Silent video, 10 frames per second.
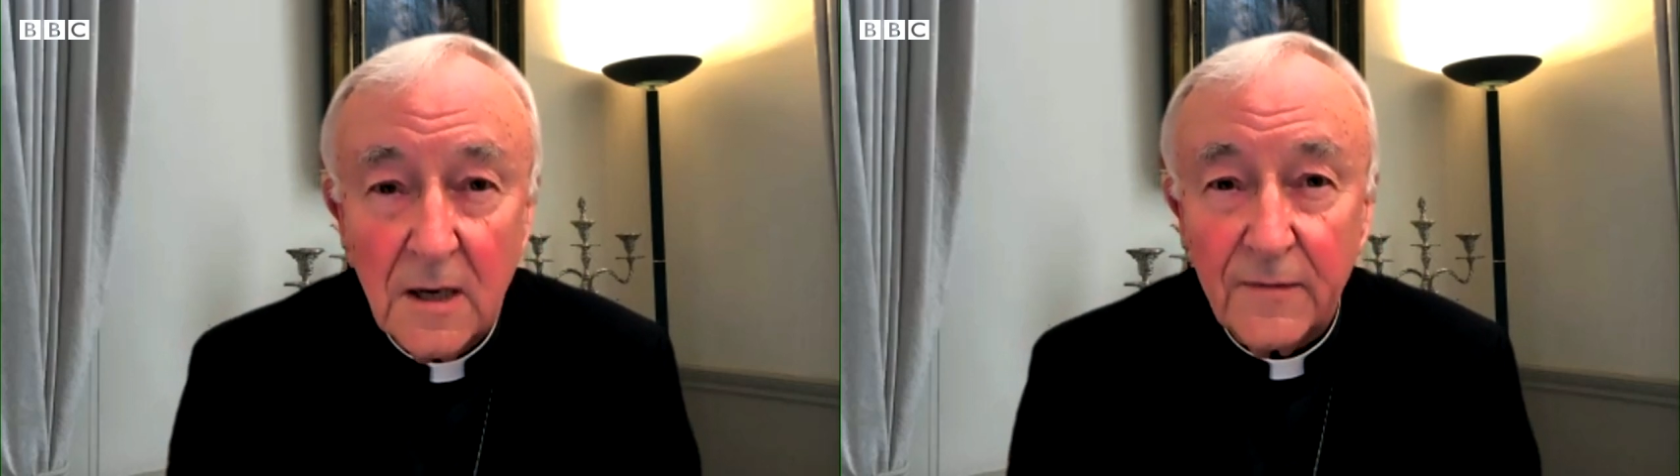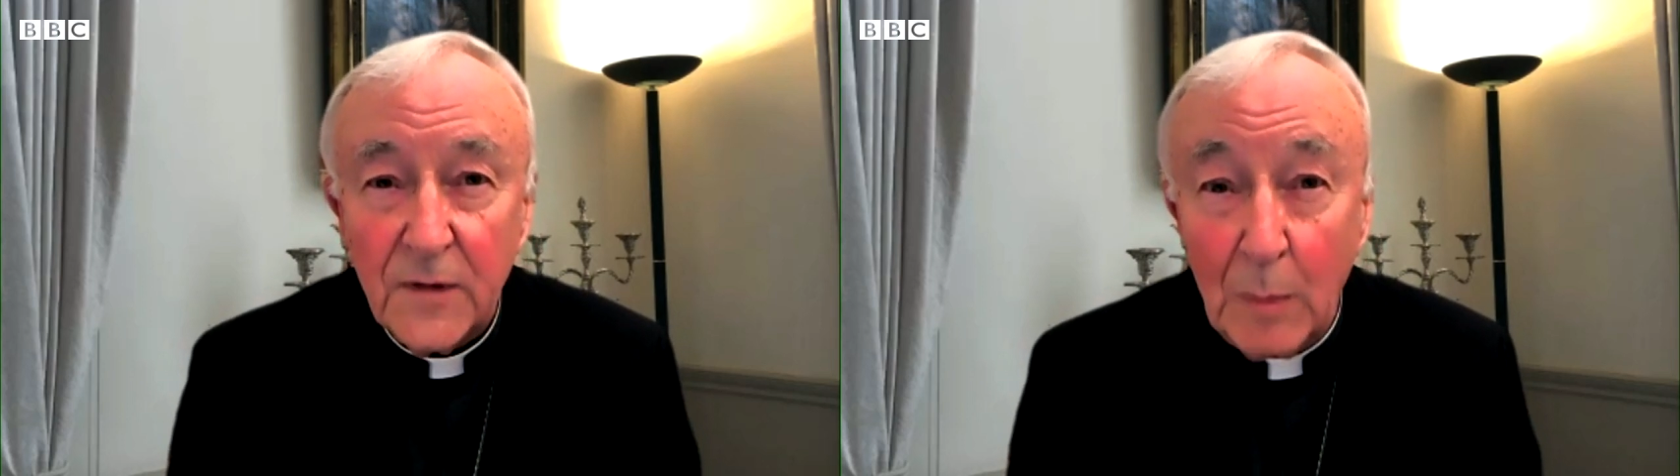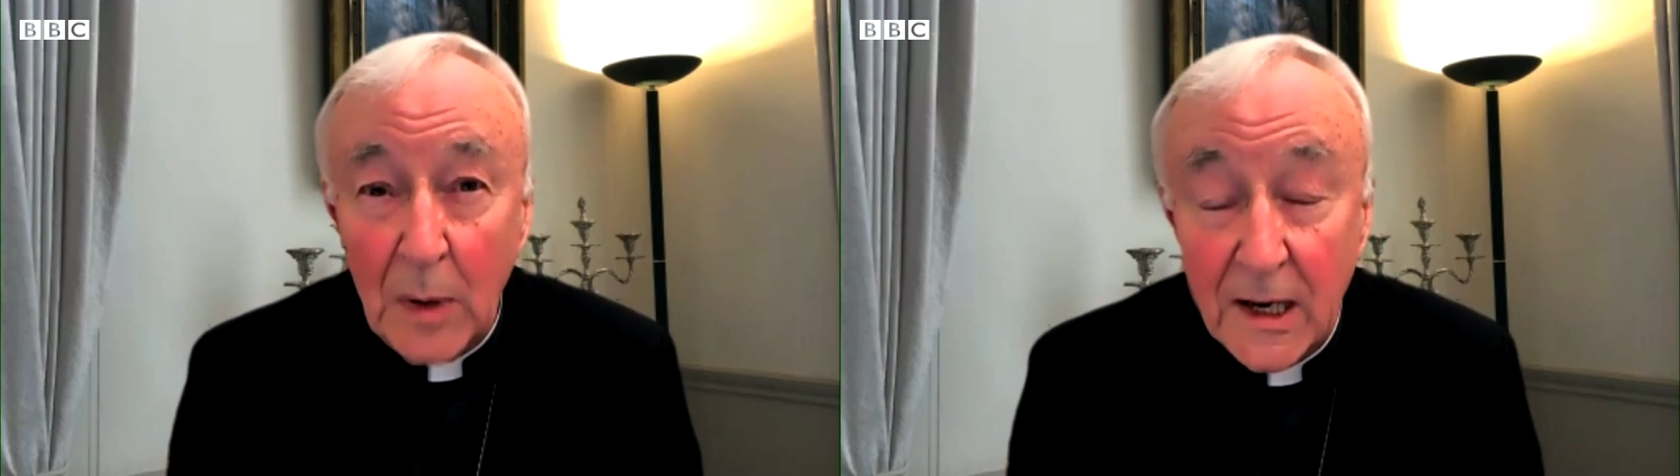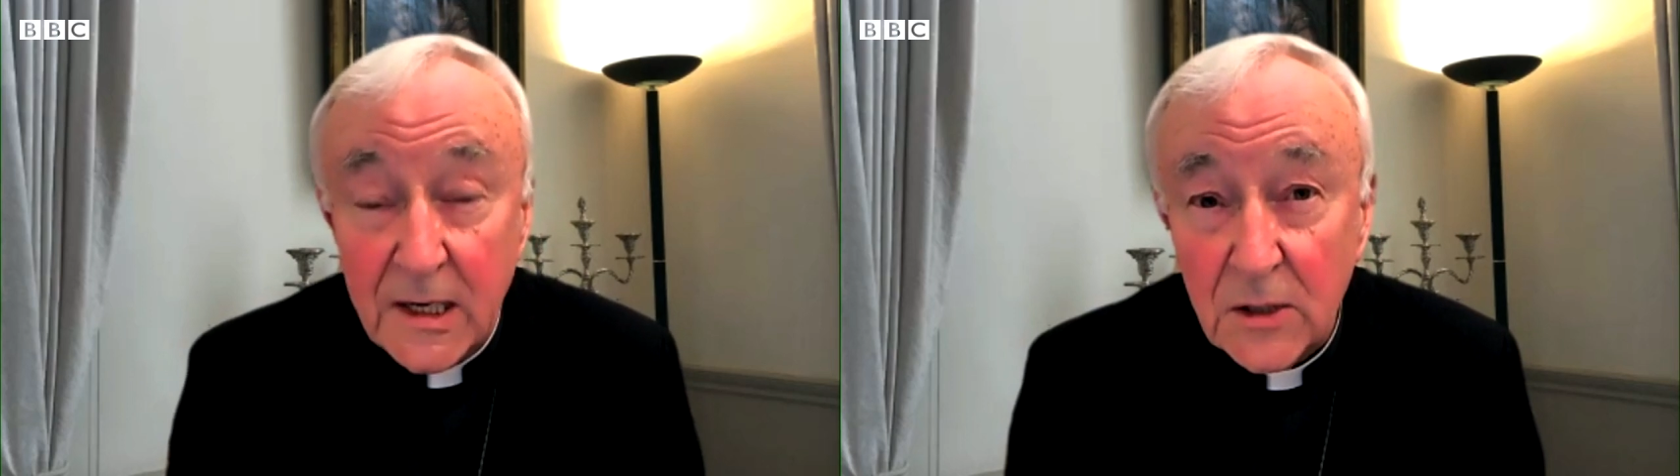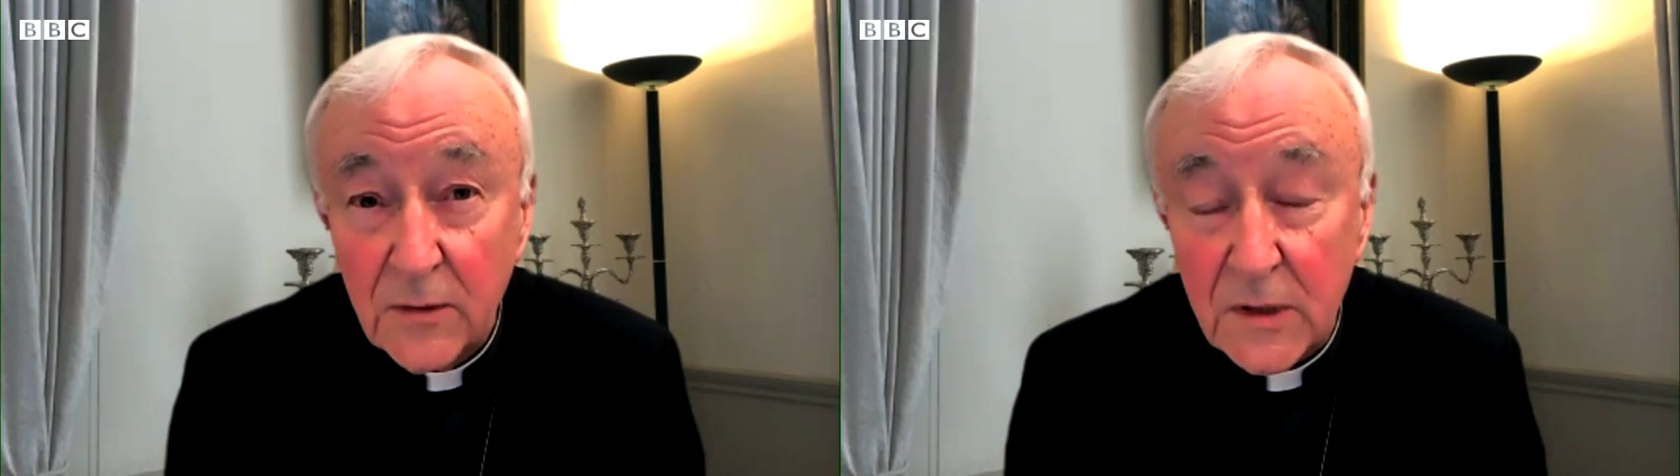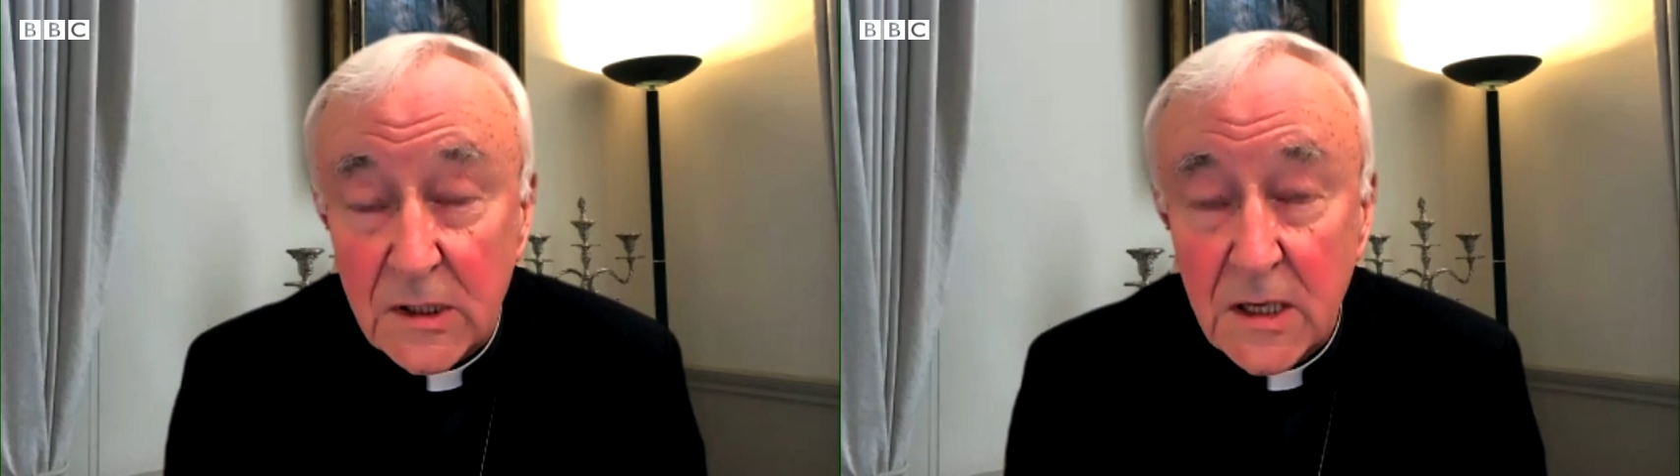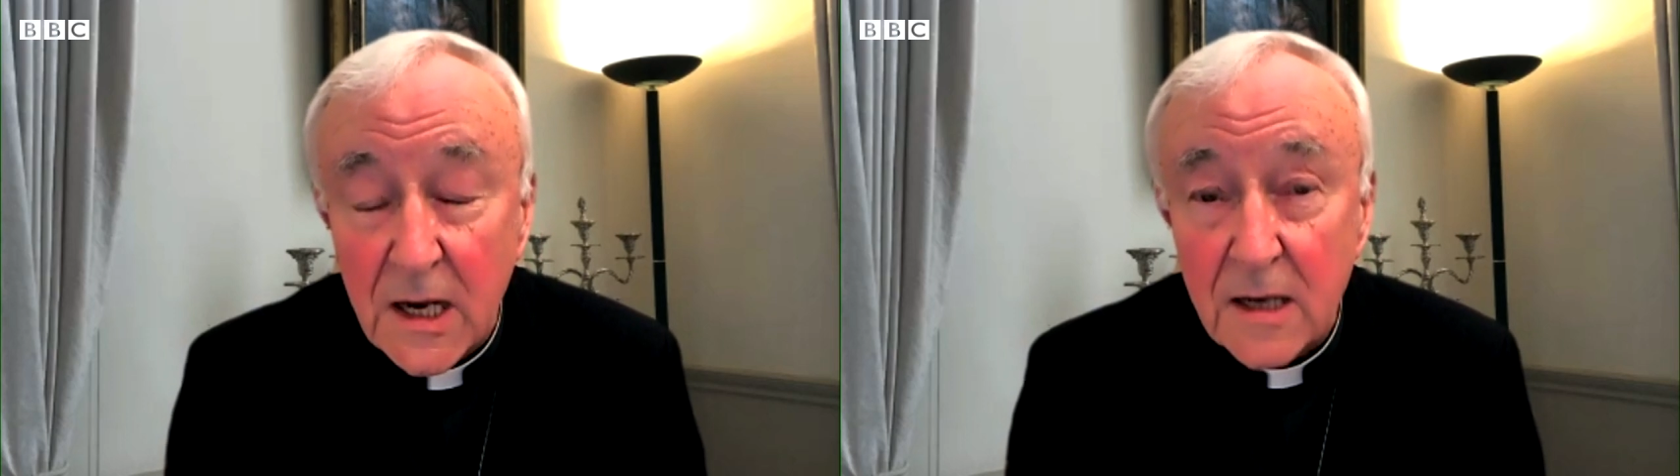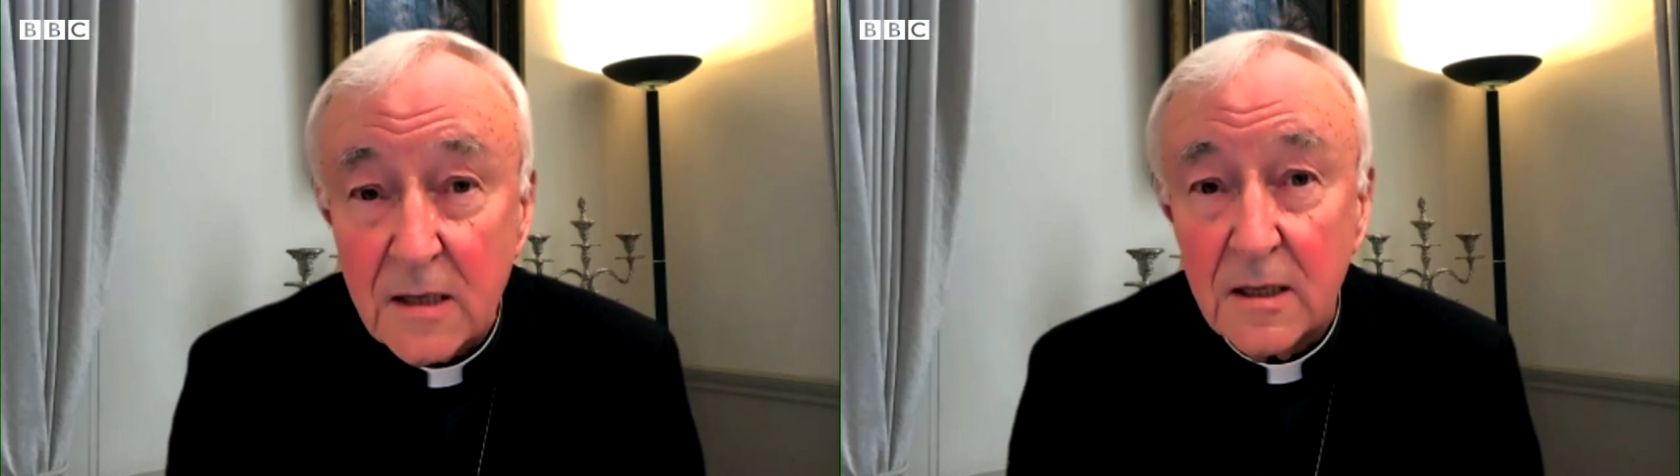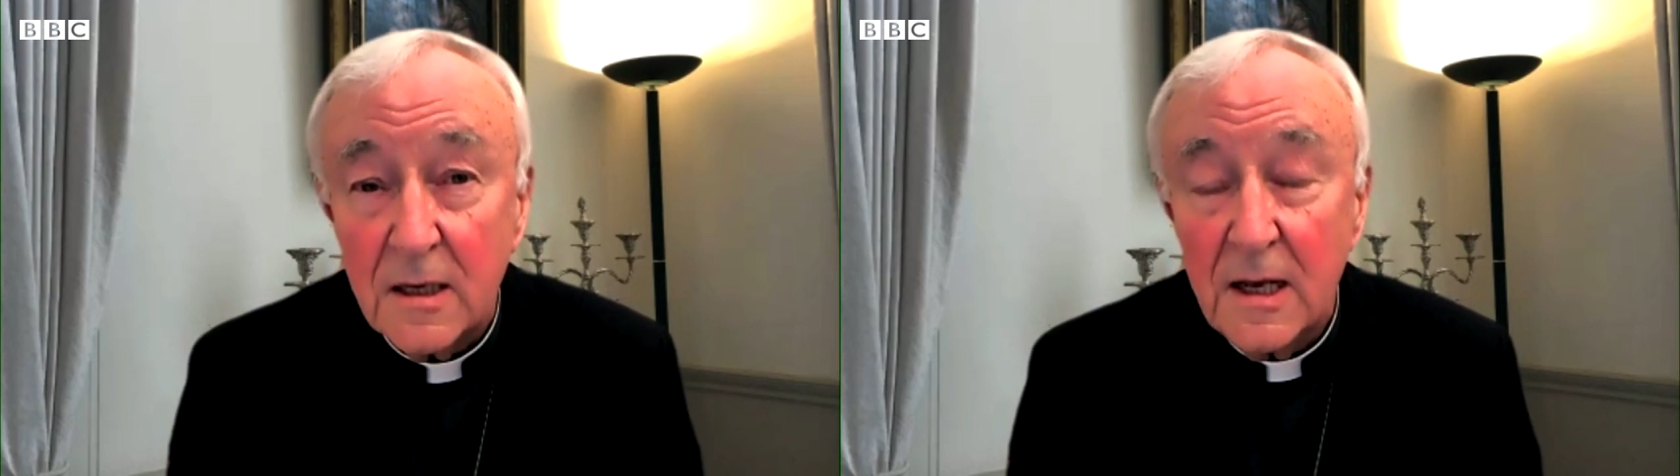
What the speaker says: the place of his death,